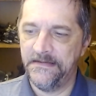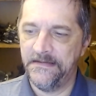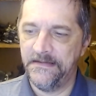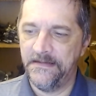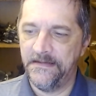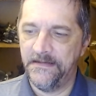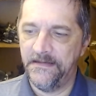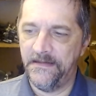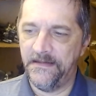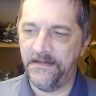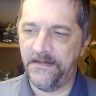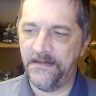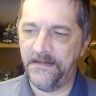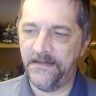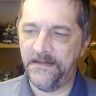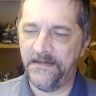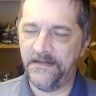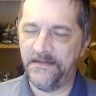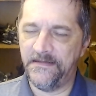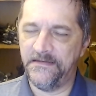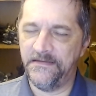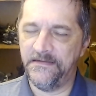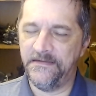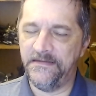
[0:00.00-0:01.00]

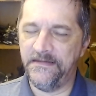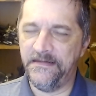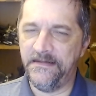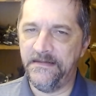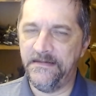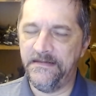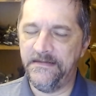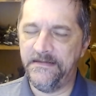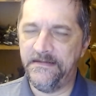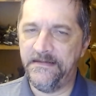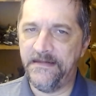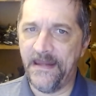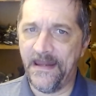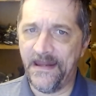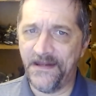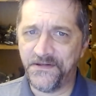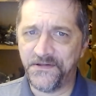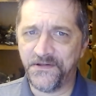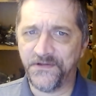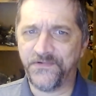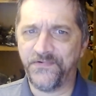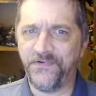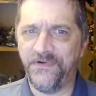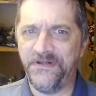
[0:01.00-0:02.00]
And the
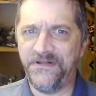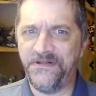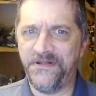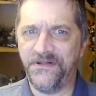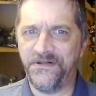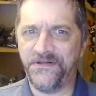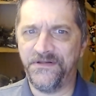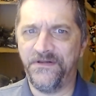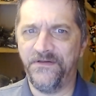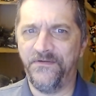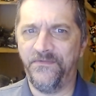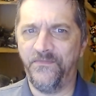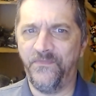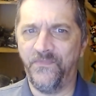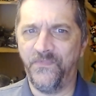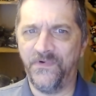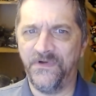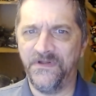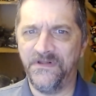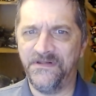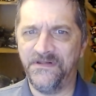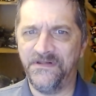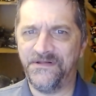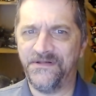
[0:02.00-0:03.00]
gadgetry system
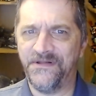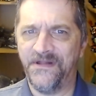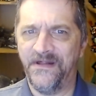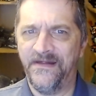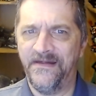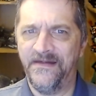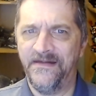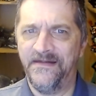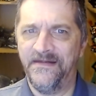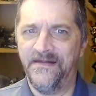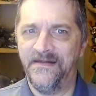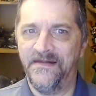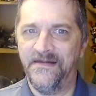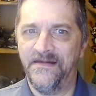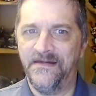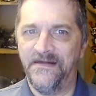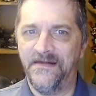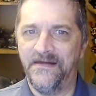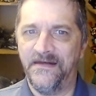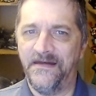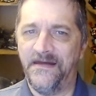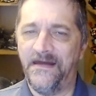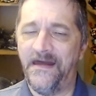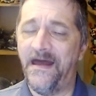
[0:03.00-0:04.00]
was
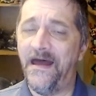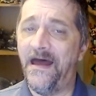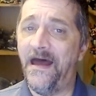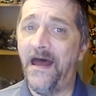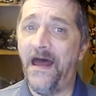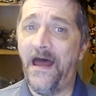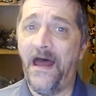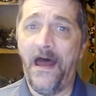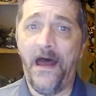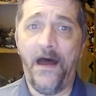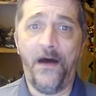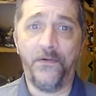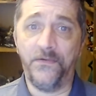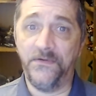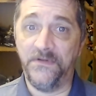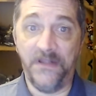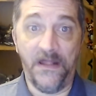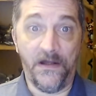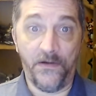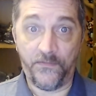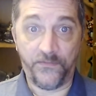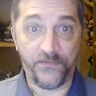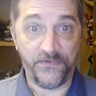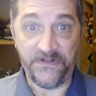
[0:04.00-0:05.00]
out and
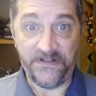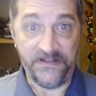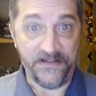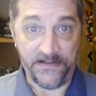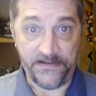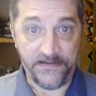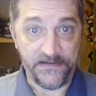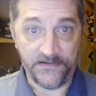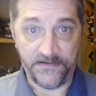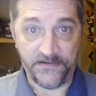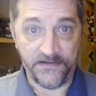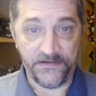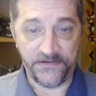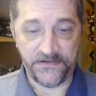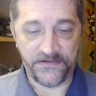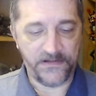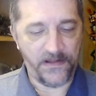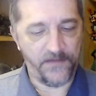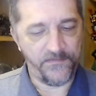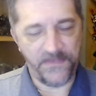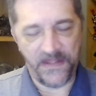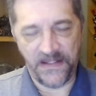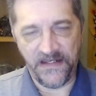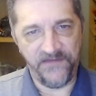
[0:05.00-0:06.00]
out ridiculous. I'm
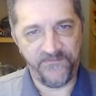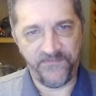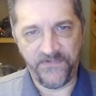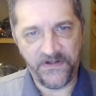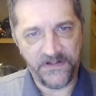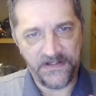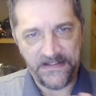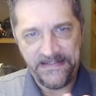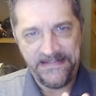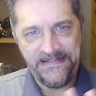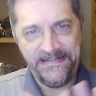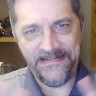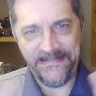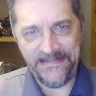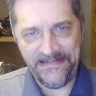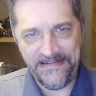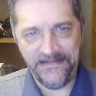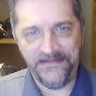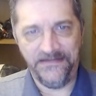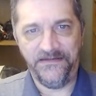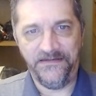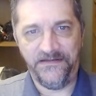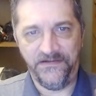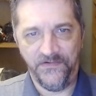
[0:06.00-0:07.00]
not even going to get
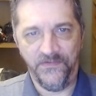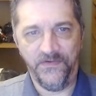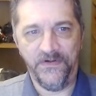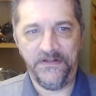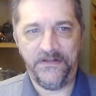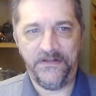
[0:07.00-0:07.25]
into it.